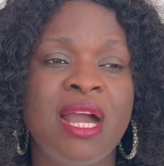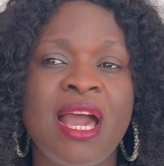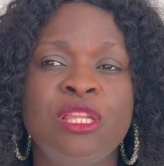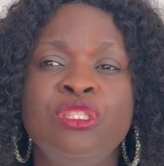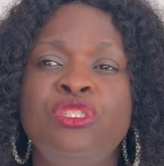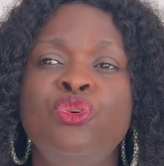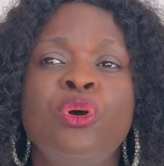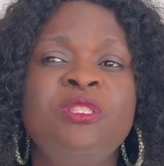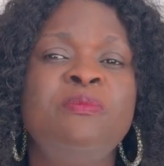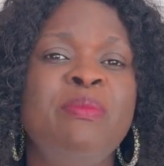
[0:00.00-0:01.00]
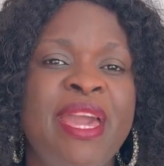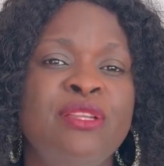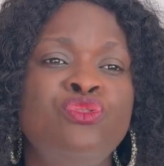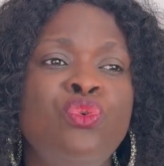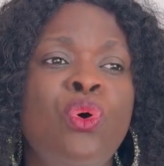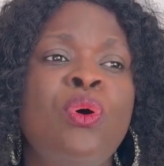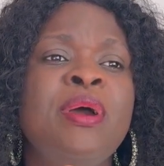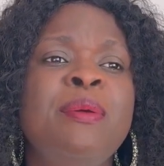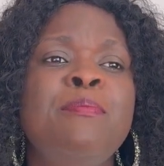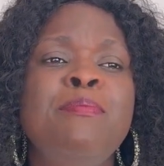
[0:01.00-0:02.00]
and those men know
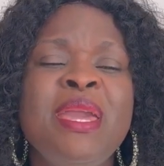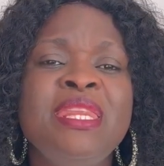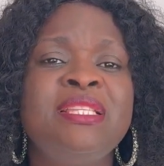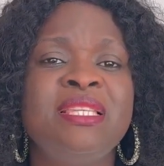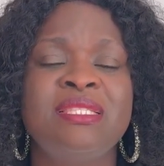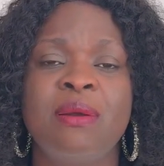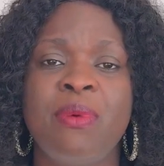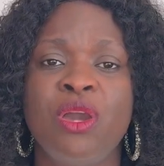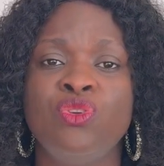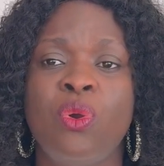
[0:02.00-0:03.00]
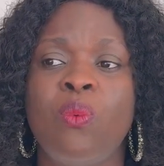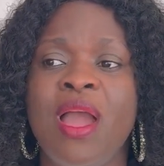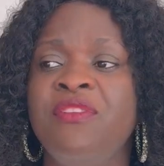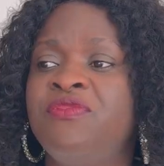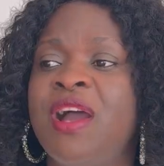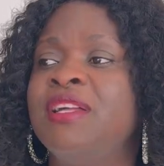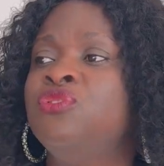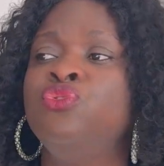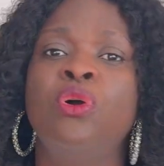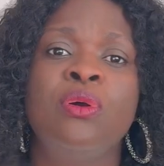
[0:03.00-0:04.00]
many things about your wife
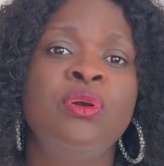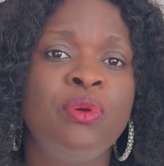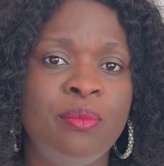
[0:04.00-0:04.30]
and your